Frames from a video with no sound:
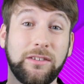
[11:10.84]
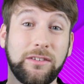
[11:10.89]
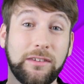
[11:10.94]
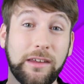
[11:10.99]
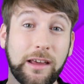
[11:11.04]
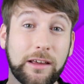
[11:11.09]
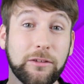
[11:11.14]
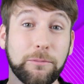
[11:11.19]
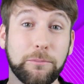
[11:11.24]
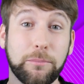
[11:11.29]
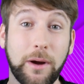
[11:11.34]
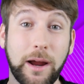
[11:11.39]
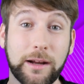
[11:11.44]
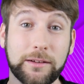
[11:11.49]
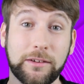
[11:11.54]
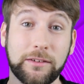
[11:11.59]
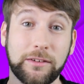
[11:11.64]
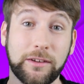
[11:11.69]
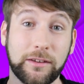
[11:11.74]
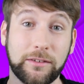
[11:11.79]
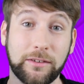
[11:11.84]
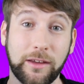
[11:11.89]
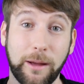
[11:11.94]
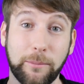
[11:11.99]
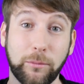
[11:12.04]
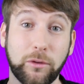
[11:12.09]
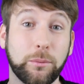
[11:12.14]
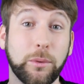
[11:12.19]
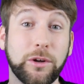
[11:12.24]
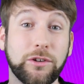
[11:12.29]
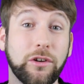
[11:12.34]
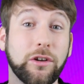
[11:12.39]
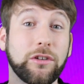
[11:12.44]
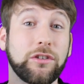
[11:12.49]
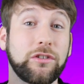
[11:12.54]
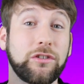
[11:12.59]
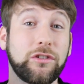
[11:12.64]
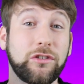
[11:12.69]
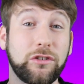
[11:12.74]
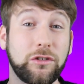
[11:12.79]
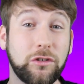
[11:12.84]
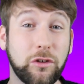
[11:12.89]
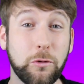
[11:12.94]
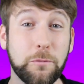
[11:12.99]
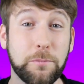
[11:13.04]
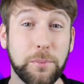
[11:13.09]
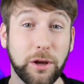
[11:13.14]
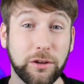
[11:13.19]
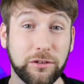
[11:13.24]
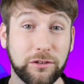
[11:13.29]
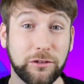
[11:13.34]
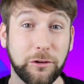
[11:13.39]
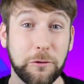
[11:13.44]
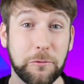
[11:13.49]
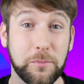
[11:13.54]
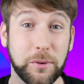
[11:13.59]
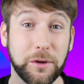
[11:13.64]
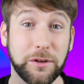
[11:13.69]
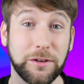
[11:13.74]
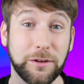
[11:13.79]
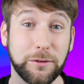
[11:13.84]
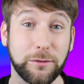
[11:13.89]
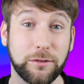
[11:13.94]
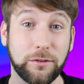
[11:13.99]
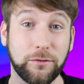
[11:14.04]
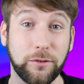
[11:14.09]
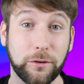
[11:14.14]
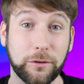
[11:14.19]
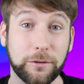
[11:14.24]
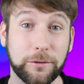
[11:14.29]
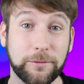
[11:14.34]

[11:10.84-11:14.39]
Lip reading: 6 practice exams, which are super useful.